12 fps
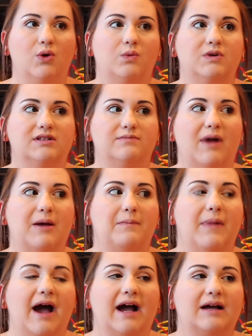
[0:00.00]
was my
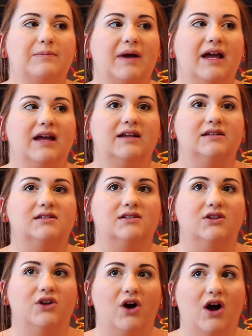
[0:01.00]
back pain is
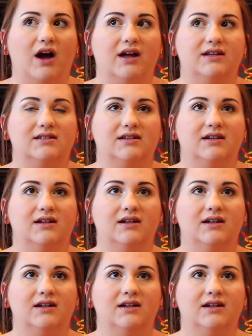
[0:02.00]
not